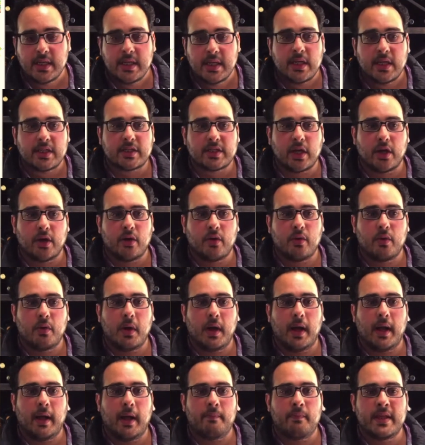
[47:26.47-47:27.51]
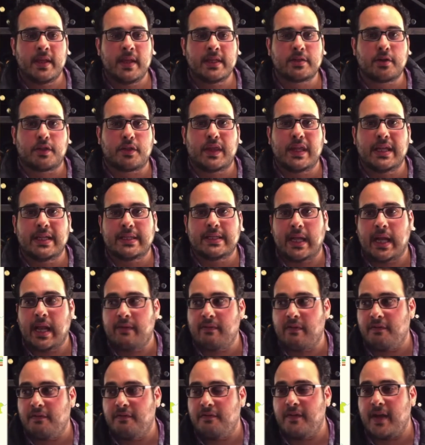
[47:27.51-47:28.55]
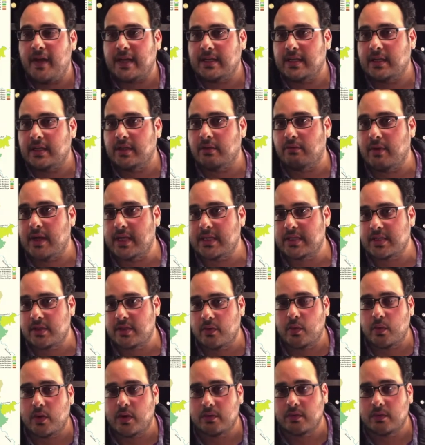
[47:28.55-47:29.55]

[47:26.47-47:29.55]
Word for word: So uh, these are things that have affected the rest of the world,